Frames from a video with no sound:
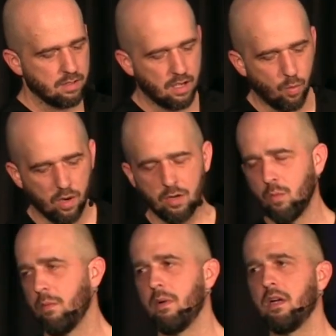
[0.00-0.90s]
I want to
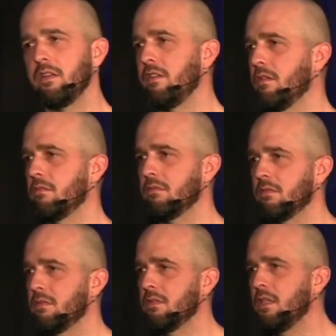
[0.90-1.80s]
remind you,
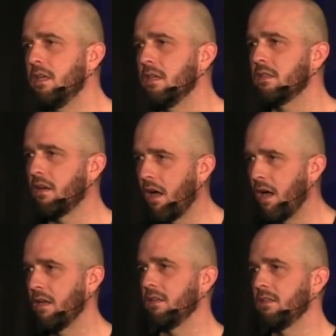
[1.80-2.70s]

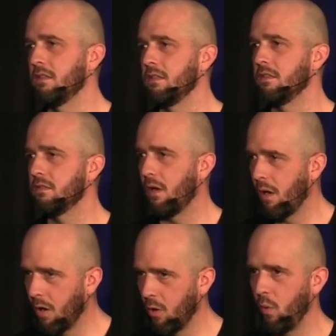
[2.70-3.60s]
God is
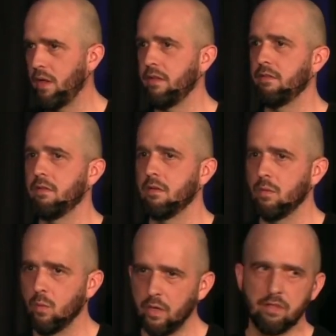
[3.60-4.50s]
always
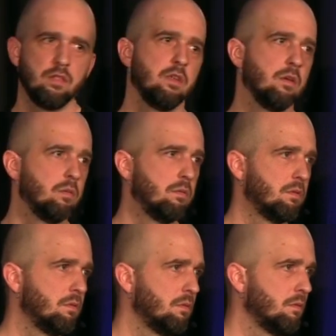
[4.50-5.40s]
with you.
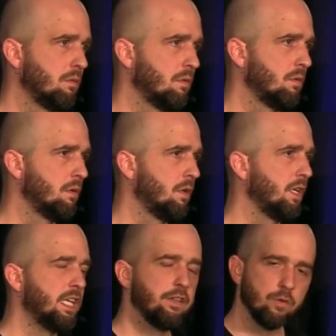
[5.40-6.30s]

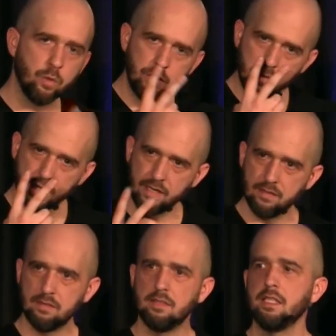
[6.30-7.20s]
Even when you
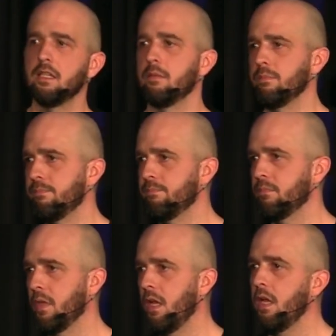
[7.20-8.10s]
can't see him,
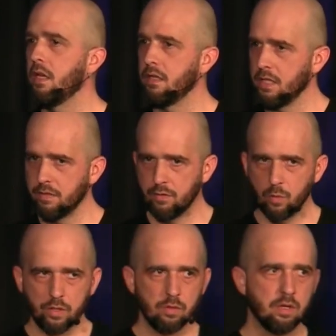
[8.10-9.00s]
and even
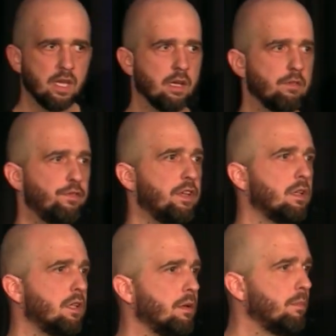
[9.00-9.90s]
when you can't
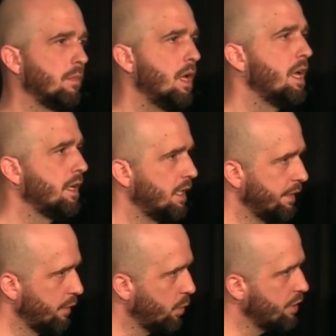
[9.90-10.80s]
feel him, and
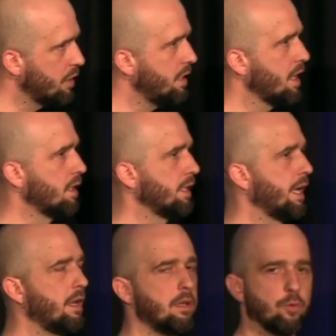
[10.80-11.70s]
even when you're yelling
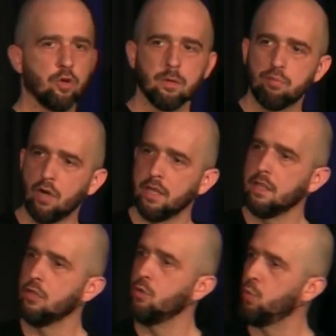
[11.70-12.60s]
at him or you're praying
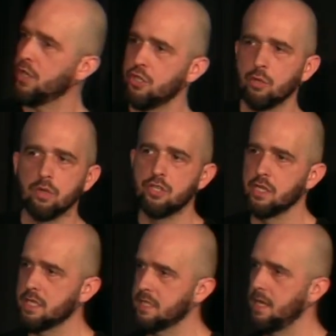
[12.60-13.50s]
that you wish you would
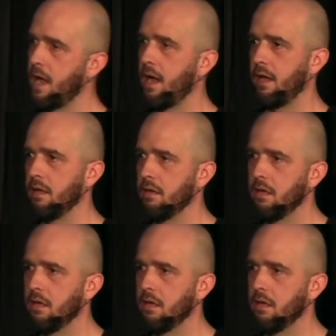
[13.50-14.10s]
just die,